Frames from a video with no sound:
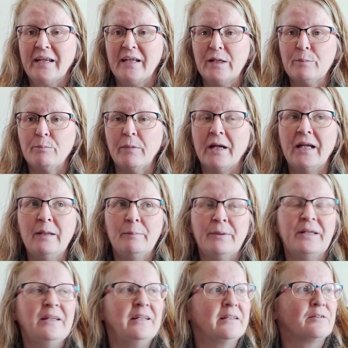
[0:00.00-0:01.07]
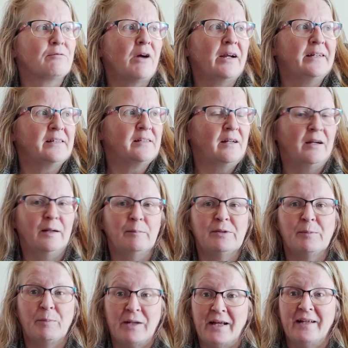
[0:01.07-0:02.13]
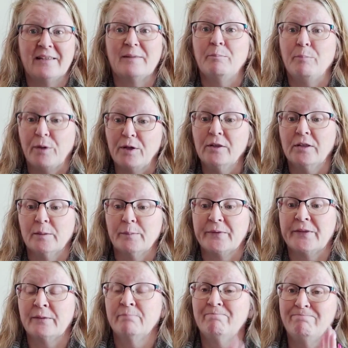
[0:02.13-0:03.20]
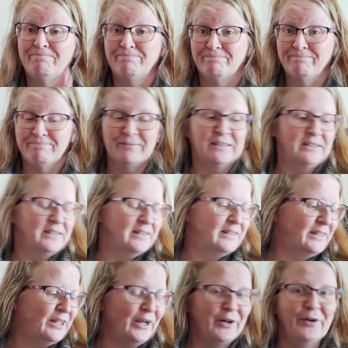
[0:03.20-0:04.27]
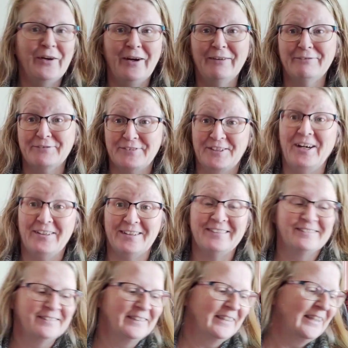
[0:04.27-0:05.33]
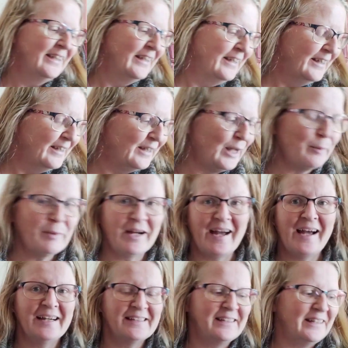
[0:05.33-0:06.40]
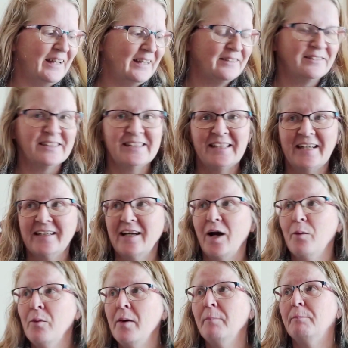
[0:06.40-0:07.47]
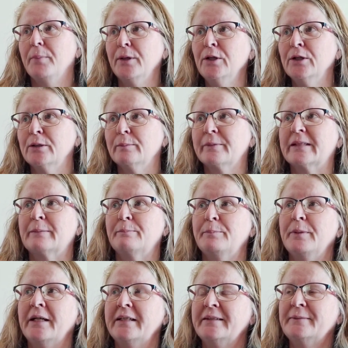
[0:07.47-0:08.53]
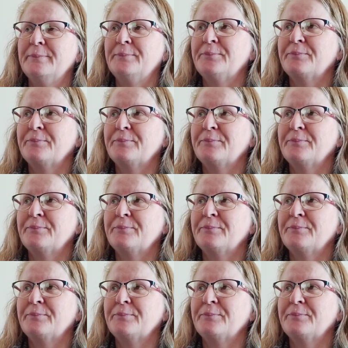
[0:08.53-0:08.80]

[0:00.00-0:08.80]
it may be the right time to plant bulbs. So I've got to get my act together. It's like, I want bulbs, but